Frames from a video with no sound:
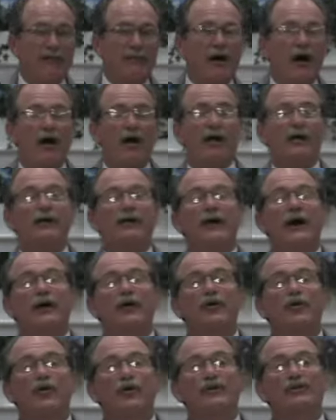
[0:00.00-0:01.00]
tomorrow you're
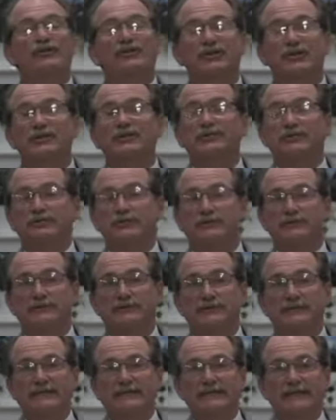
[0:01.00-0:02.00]
not going to school.
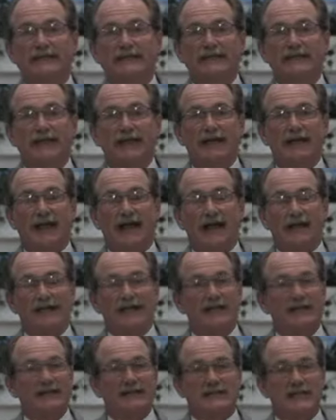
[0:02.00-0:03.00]
And I
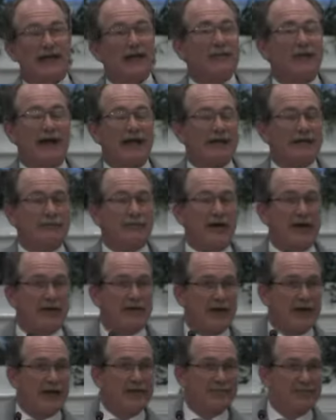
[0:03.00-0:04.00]
didn't say back to my
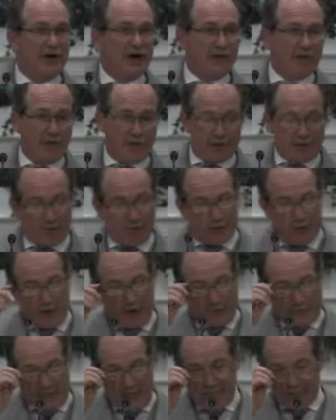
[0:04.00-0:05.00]
grandfather, Well, no, we're going to
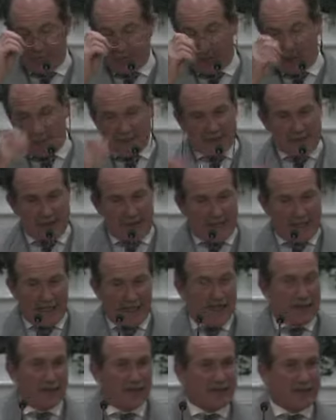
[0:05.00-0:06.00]
have class pictures. I
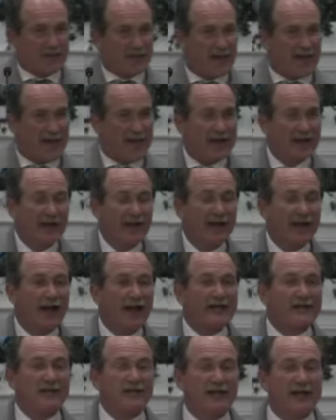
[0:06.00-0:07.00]
can't miss that.
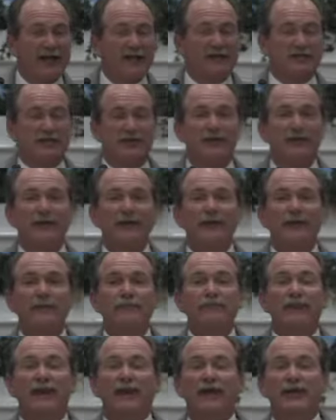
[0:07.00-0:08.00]
I said, Yes, sir.
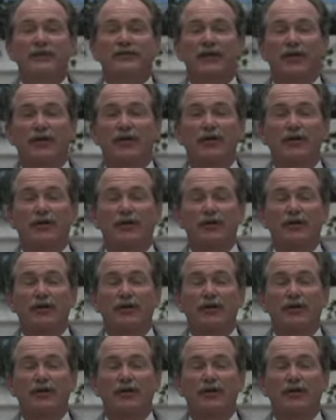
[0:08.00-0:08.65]
And he said,